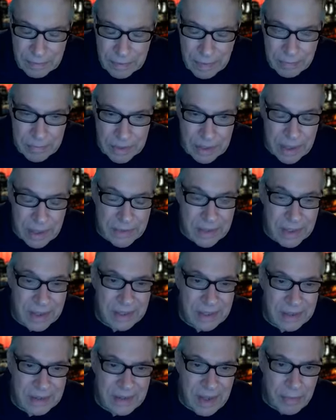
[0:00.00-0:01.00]
I mean, I think
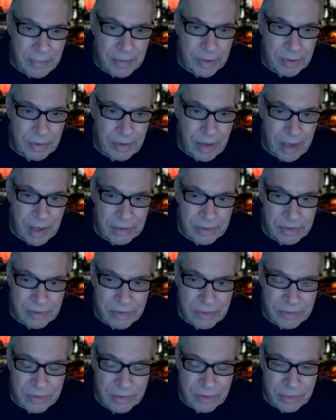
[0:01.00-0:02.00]
the
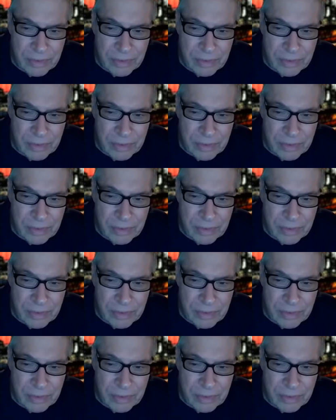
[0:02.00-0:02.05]
Democrats,